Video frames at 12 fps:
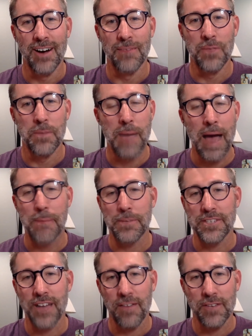The map
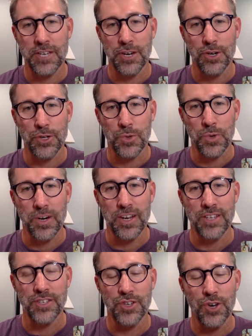is not the territory.
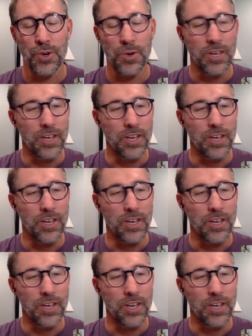And so,